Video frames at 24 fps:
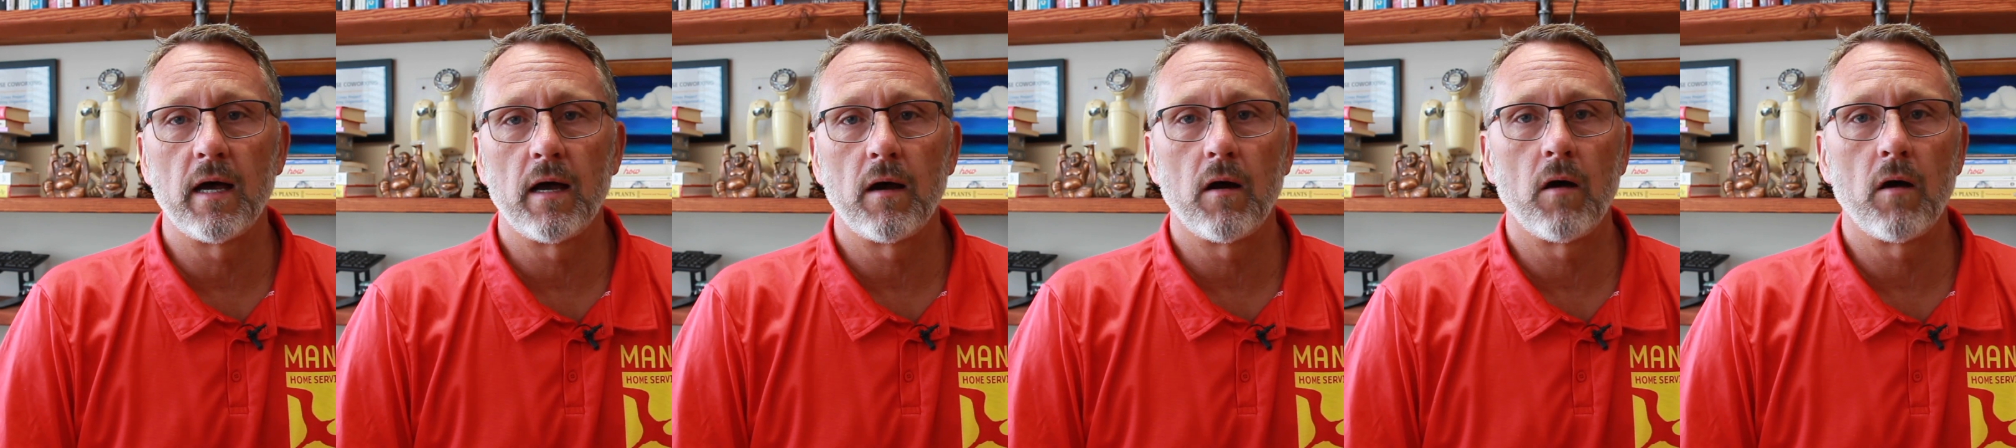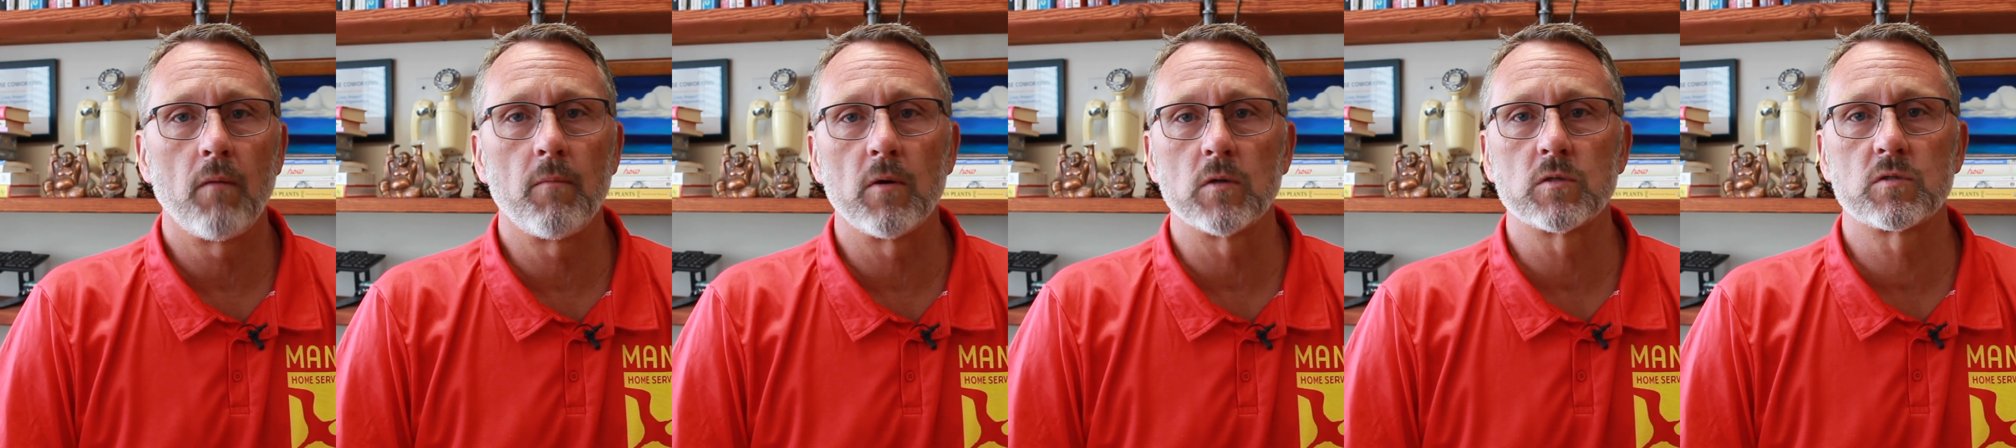
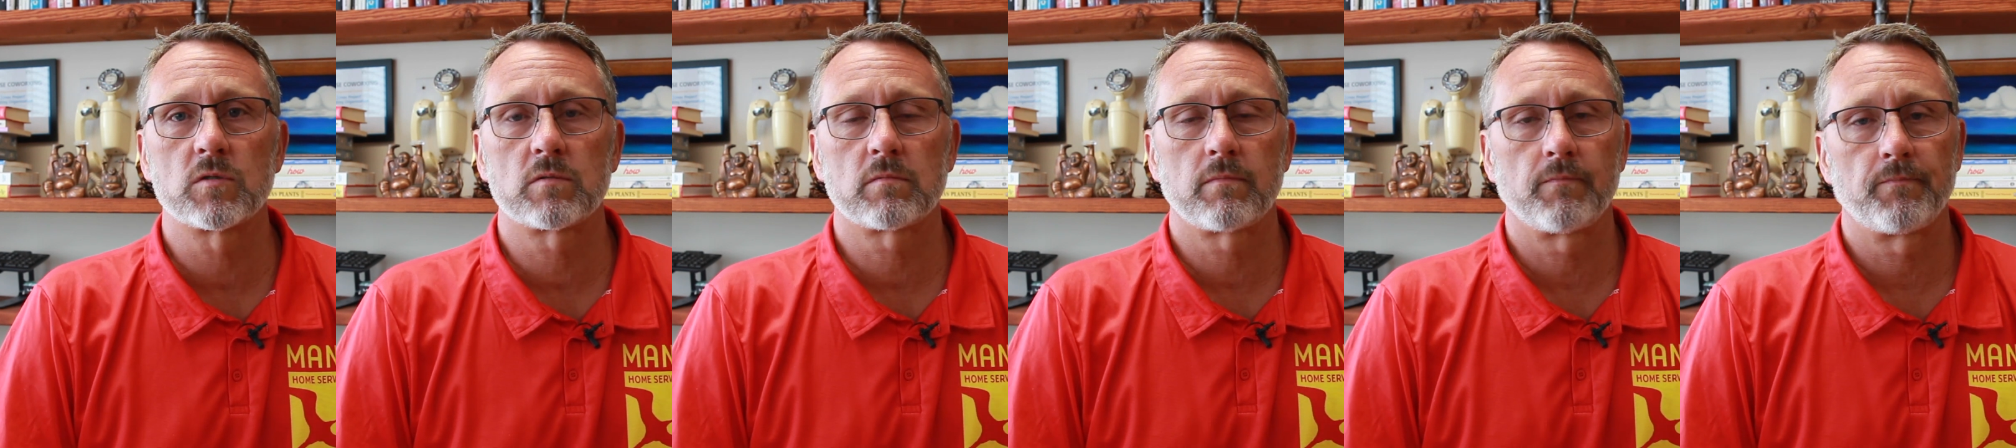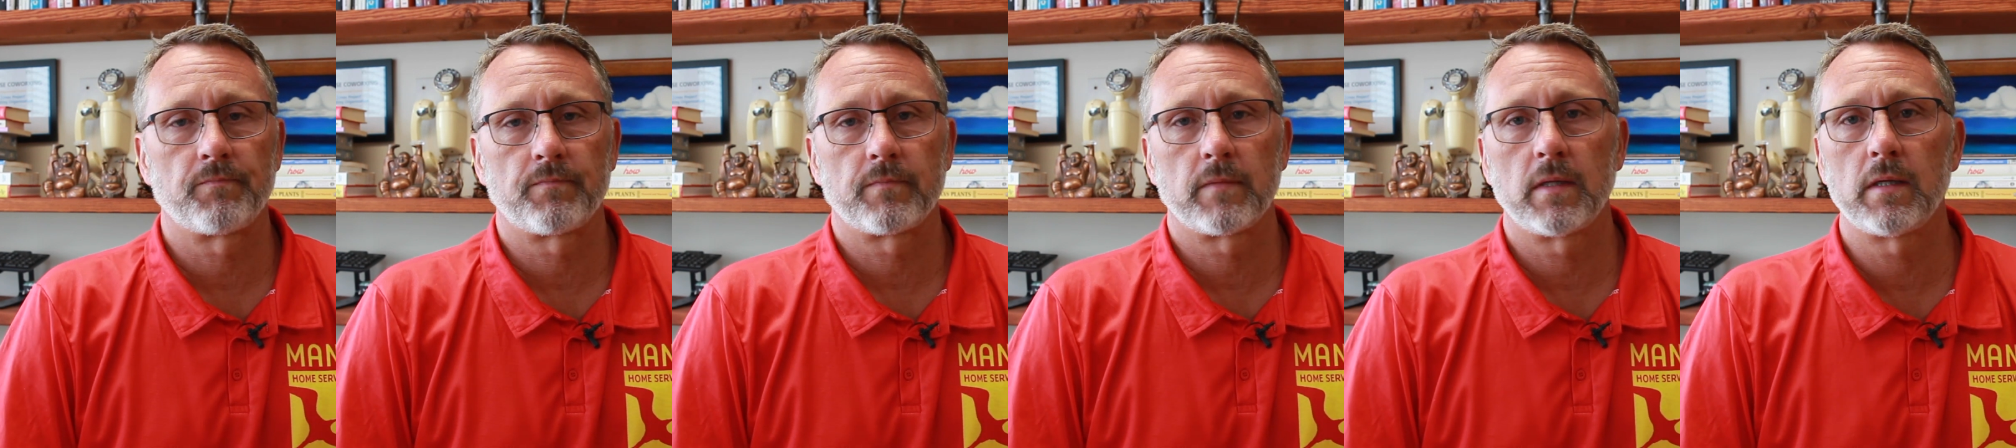almost
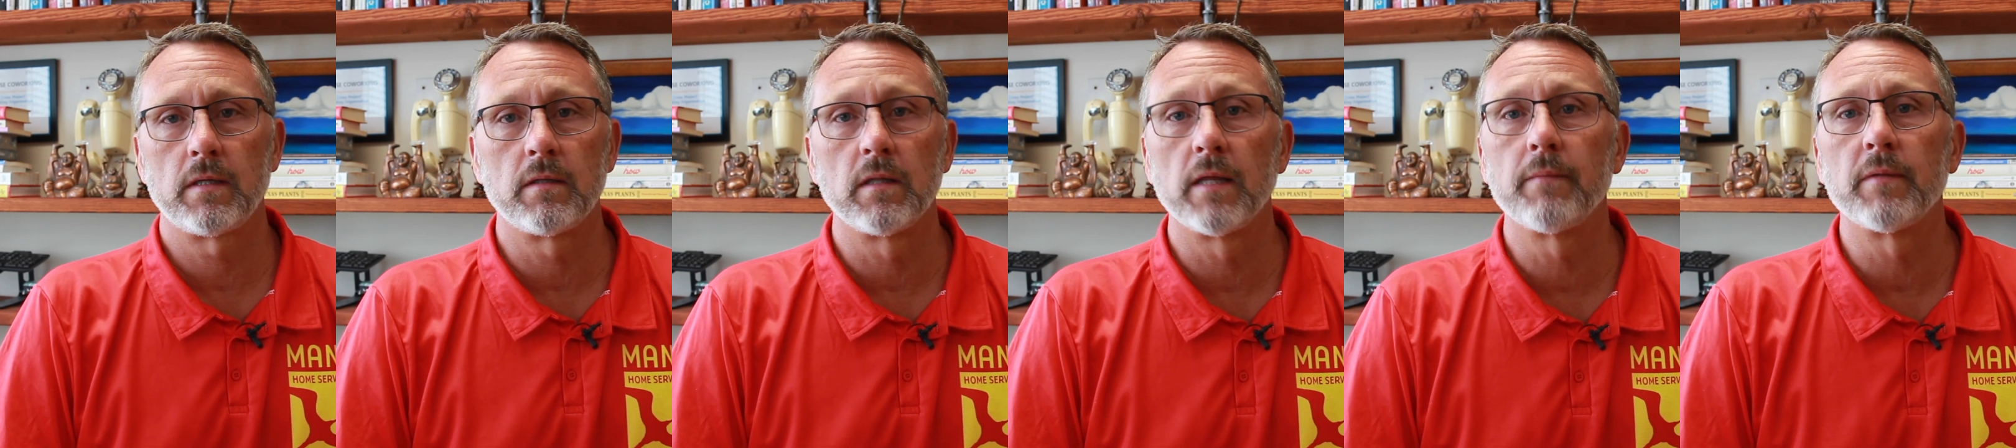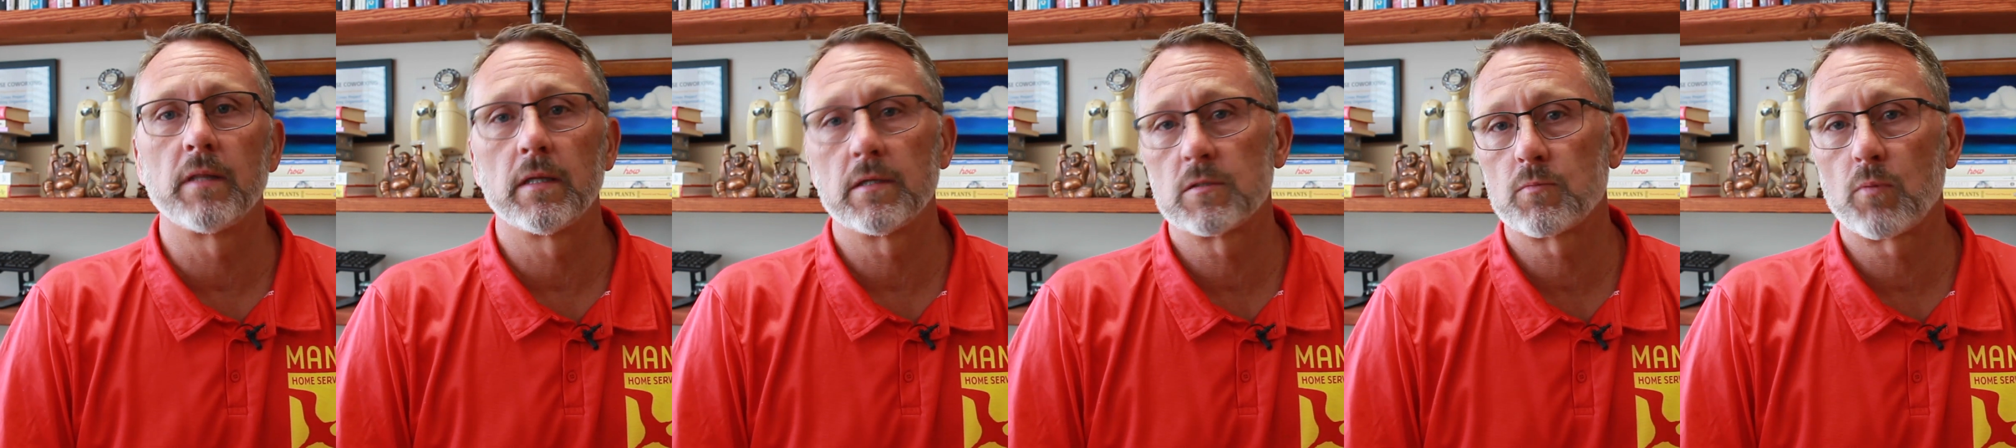in
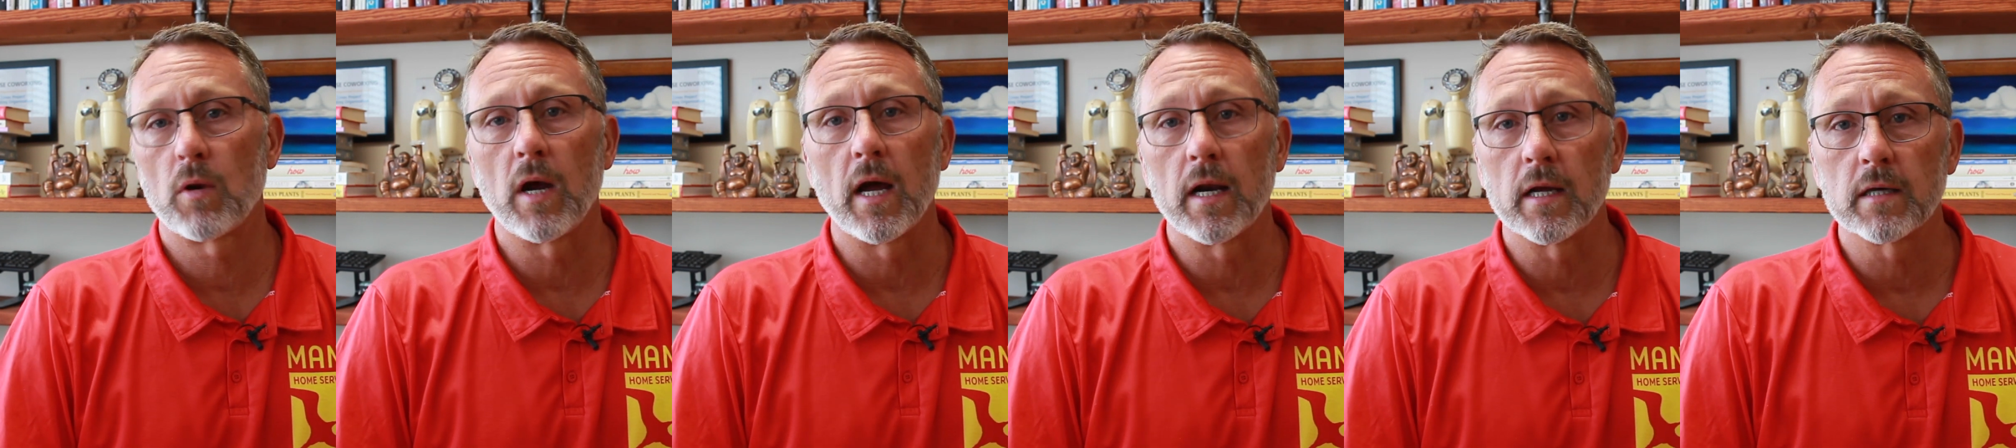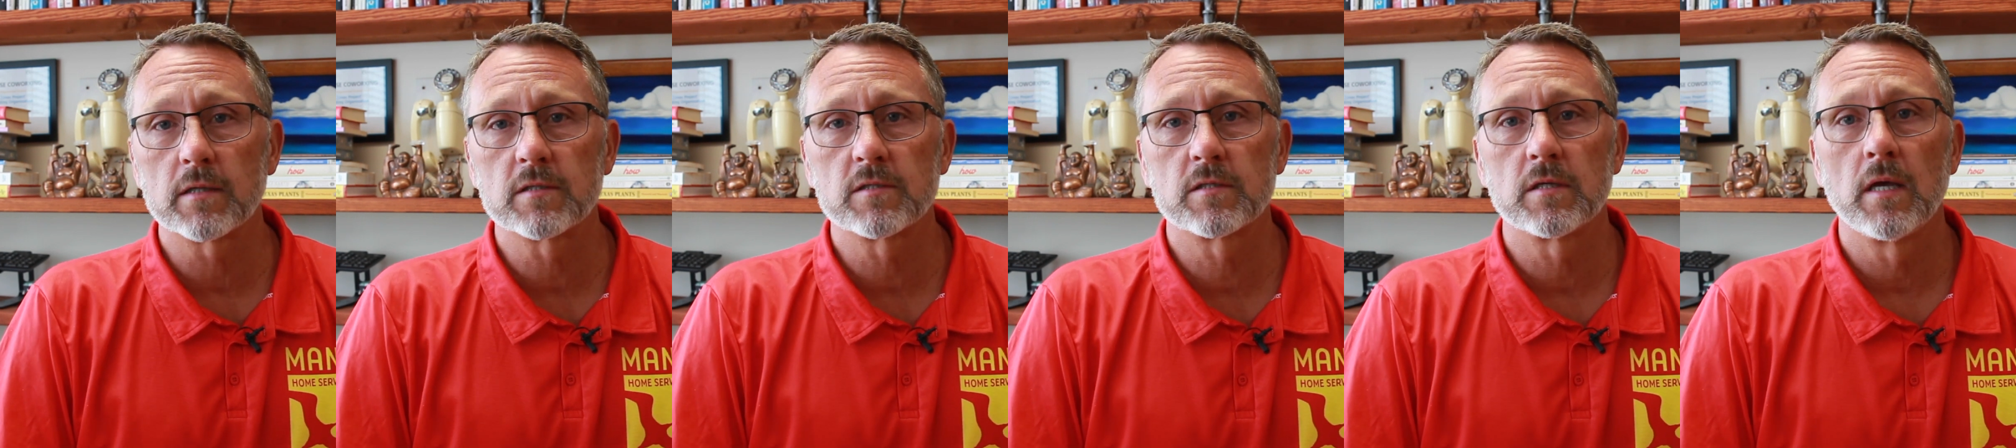limitless
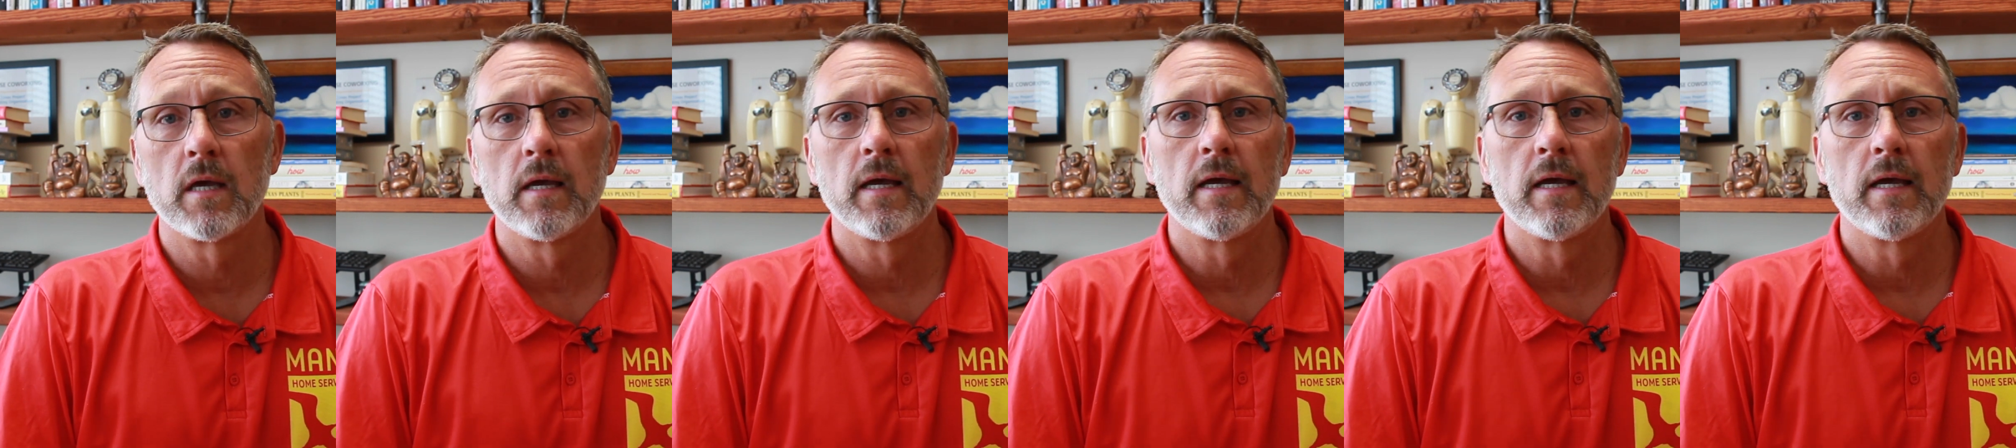products.